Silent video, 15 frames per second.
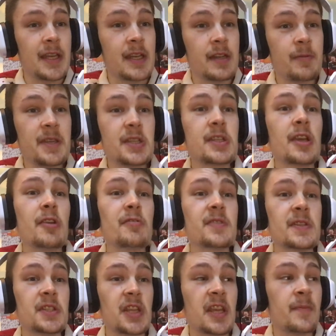And a wee shout out
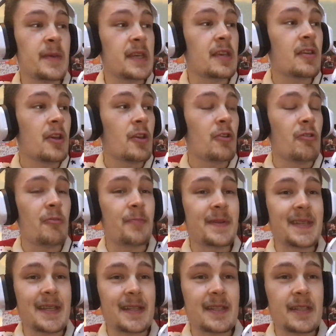to JB, who
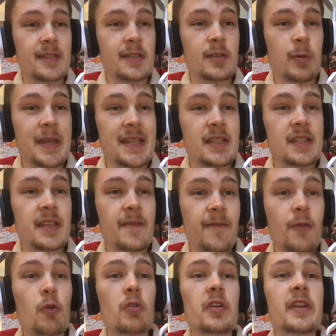predicted
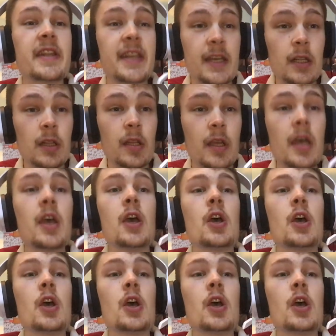24-0